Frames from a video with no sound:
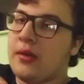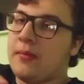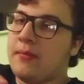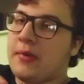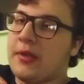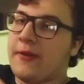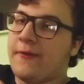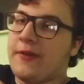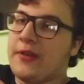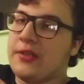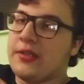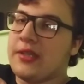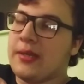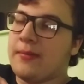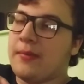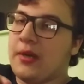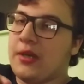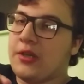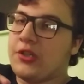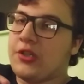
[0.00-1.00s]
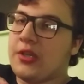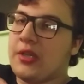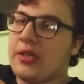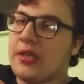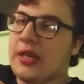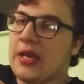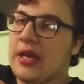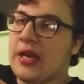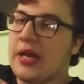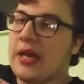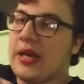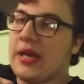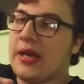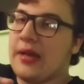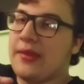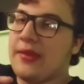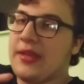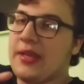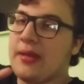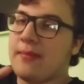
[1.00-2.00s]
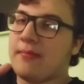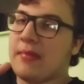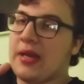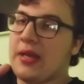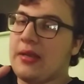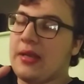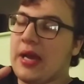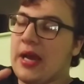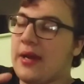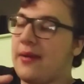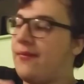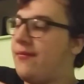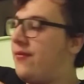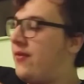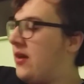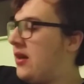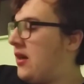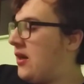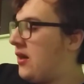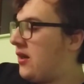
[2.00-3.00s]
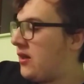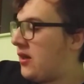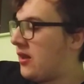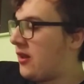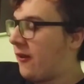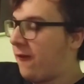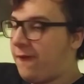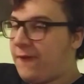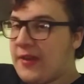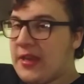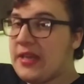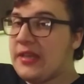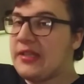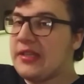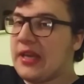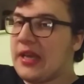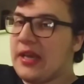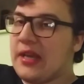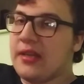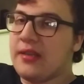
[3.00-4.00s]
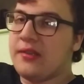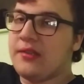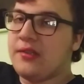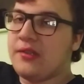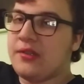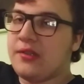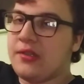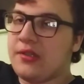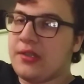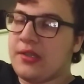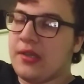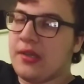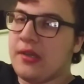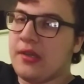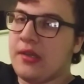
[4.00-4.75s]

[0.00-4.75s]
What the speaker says: but the videos I'm watching, I think it might have got the feet and